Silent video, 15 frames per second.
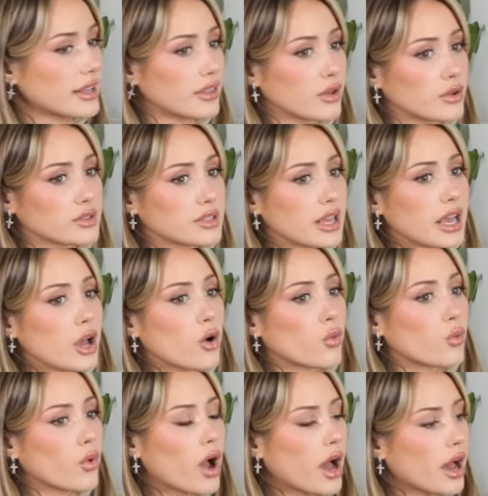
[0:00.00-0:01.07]
and those
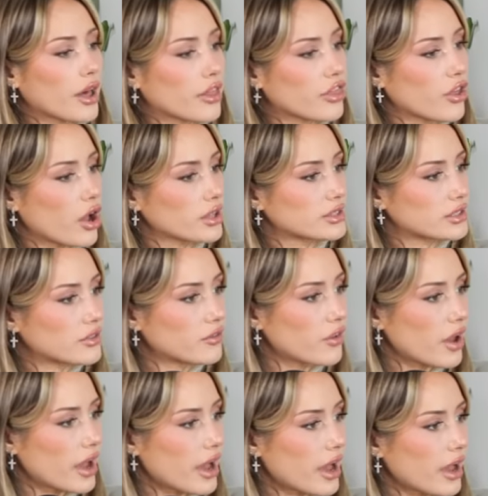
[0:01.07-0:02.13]
uh, thoughts of
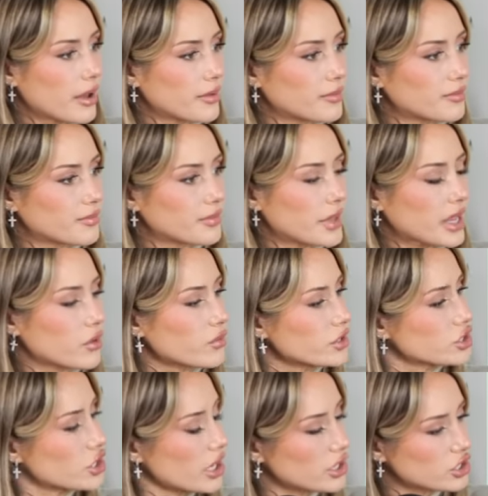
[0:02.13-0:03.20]
um, like
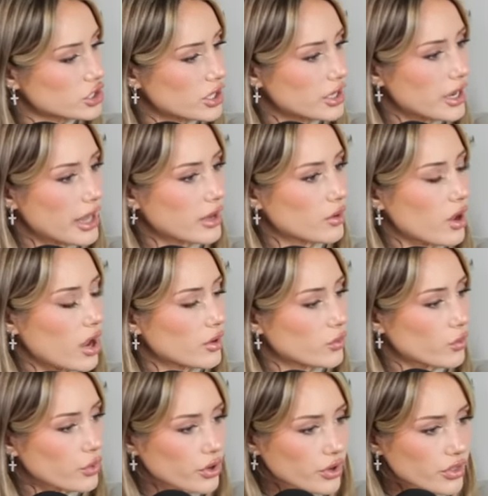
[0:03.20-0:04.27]
rejection and
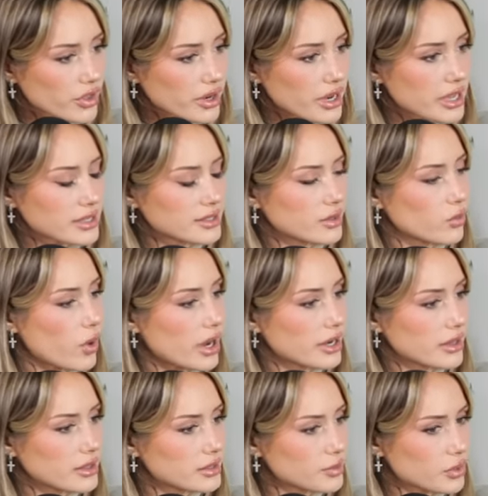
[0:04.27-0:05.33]
unworthiness and why
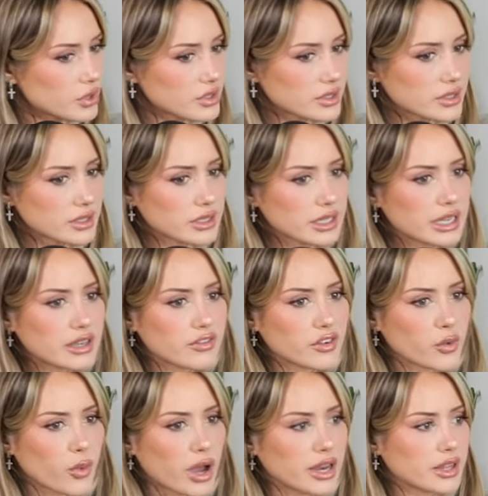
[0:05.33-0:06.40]
did this person leave
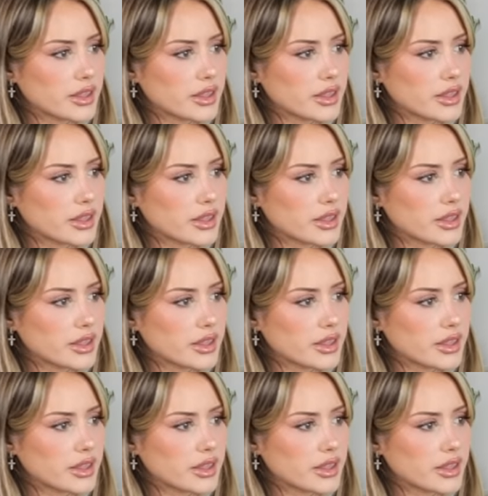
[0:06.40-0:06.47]
or why